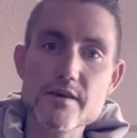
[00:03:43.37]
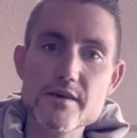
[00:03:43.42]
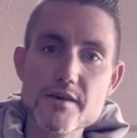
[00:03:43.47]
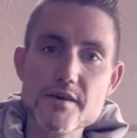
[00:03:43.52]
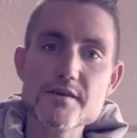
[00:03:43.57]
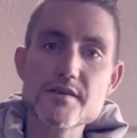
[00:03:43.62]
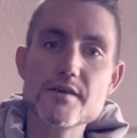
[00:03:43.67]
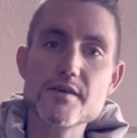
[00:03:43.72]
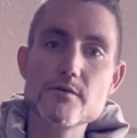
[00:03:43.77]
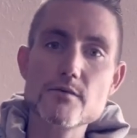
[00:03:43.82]

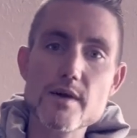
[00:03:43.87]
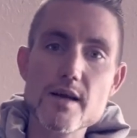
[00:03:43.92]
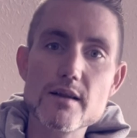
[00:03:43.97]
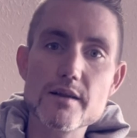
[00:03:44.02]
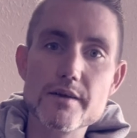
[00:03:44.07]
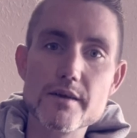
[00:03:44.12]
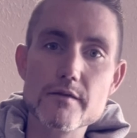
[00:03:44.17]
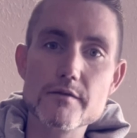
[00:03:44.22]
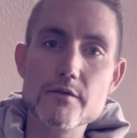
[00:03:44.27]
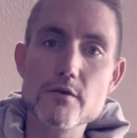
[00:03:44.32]
distant
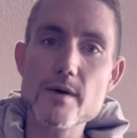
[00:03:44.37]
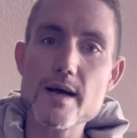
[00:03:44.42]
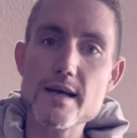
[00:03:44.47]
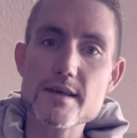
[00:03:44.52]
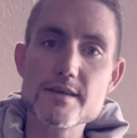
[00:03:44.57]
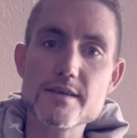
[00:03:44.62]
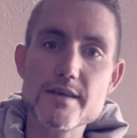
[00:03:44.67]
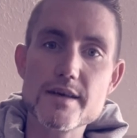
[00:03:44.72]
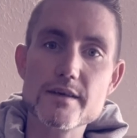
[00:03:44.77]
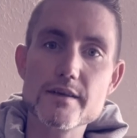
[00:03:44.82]
relative who
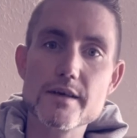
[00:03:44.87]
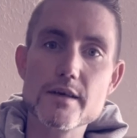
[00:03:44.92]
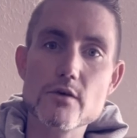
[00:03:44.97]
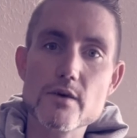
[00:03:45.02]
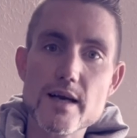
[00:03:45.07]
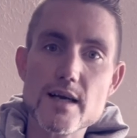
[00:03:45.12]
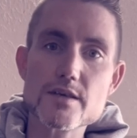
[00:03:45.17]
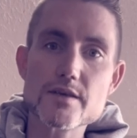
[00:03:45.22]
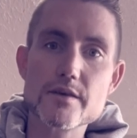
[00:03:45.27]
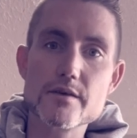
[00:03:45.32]
accidentally
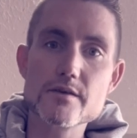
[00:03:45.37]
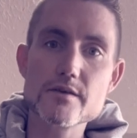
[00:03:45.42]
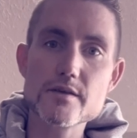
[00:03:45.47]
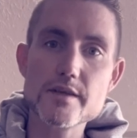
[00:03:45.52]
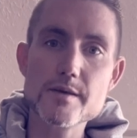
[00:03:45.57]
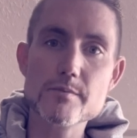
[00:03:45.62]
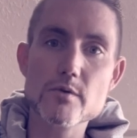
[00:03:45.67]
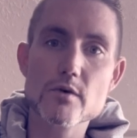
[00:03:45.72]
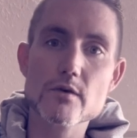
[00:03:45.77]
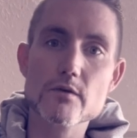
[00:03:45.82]
crashed their
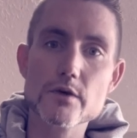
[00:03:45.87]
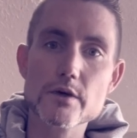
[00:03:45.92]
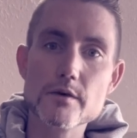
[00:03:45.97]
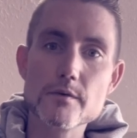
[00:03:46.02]
sleepover.